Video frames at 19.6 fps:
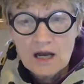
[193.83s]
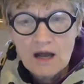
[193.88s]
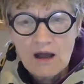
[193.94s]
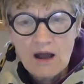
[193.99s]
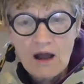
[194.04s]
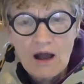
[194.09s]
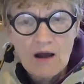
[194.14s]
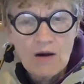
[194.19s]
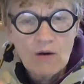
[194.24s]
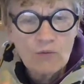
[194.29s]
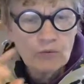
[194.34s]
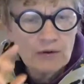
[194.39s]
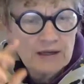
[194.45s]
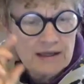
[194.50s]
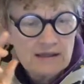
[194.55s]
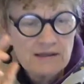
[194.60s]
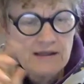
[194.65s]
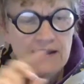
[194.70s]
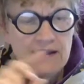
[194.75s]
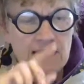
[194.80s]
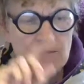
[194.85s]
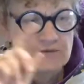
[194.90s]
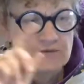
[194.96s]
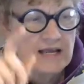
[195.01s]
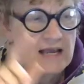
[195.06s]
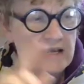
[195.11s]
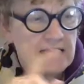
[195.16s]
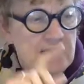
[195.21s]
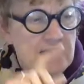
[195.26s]
really I'm
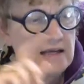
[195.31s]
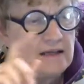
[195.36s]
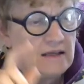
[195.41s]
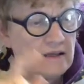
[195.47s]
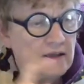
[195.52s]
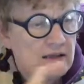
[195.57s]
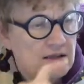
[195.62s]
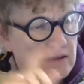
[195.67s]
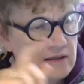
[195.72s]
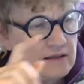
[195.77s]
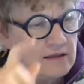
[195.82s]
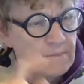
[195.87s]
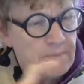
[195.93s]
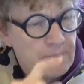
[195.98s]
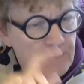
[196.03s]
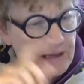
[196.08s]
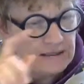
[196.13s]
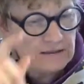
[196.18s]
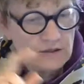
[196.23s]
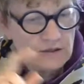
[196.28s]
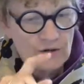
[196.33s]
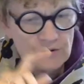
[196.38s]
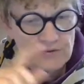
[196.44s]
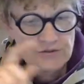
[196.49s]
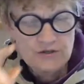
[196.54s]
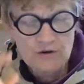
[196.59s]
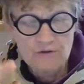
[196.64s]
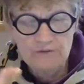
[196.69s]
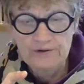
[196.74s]
taking the big notes
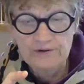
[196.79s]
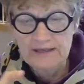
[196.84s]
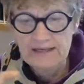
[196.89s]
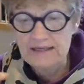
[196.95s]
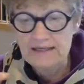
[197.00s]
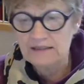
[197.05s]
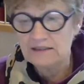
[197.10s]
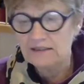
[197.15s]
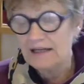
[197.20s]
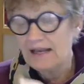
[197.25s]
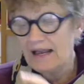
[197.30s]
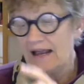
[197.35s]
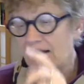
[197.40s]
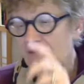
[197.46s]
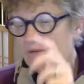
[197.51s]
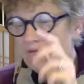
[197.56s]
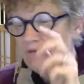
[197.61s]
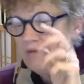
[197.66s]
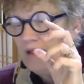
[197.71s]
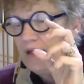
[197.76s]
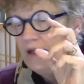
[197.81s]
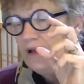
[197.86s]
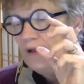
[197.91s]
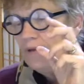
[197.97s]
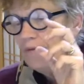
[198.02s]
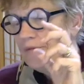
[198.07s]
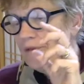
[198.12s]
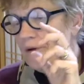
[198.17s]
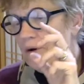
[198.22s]
over here, and
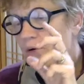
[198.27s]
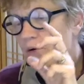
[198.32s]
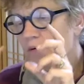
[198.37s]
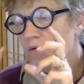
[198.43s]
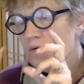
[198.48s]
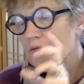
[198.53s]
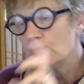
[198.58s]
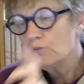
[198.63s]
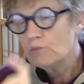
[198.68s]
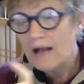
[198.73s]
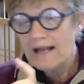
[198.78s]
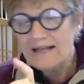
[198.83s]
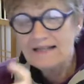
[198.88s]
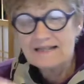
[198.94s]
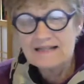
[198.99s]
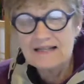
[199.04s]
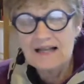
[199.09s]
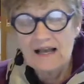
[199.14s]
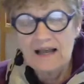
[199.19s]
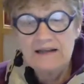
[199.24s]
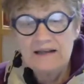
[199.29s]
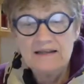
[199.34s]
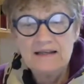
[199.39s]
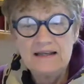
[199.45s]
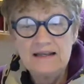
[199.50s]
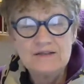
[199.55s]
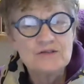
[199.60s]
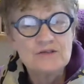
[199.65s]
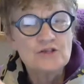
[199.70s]
the right side is
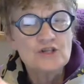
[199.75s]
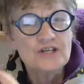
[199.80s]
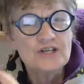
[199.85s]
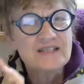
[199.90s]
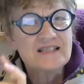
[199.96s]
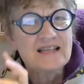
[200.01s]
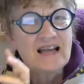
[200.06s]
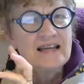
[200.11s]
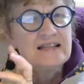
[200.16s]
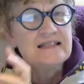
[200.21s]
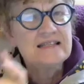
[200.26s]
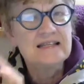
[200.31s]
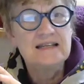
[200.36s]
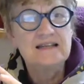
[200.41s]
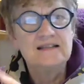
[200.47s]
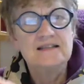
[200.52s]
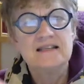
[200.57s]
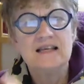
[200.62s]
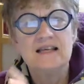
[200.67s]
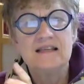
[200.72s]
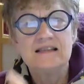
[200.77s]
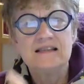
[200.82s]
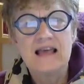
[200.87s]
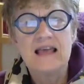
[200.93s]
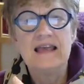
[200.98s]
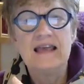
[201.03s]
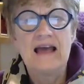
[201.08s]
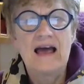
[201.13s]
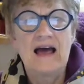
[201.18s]
just ideas that they
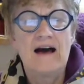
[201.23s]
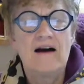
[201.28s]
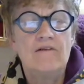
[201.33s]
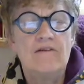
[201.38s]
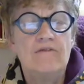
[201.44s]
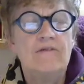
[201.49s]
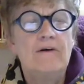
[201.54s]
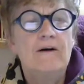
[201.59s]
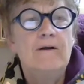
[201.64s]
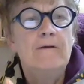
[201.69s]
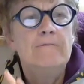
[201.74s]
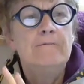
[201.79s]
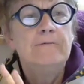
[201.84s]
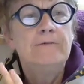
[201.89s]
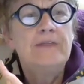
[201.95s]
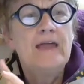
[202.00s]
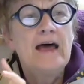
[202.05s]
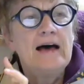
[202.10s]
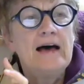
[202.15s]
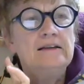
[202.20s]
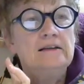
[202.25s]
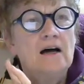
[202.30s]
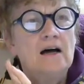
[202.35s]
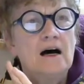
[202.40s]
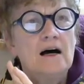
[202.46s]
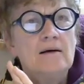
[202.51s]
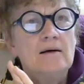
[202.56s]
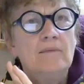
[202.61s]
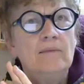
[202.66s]
have that
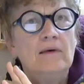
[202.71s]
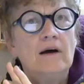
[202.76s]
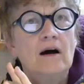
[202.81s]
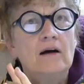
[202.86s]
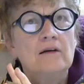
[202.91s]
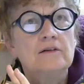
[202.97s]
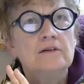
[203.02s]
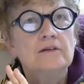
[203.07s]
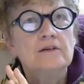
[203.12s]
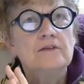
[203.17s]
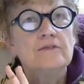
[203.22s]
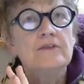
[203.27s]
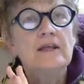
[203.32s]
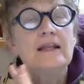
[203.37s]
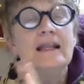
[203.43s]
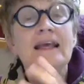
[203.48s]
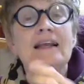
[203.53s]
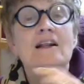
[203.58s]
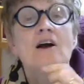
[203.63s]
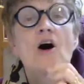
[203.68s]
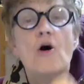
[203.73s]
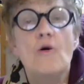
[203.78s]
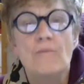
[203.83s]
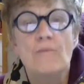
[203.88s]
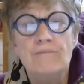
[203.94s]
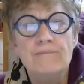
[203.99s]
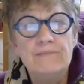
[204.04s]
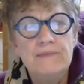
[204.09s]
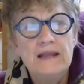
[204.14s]
that hit home.
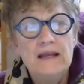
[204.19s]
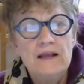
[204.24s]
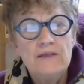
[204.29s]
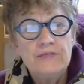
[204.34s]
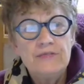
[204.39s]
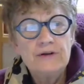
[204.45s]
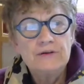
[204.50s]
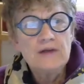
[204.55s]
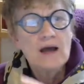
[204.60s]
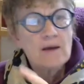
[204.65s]
They're not my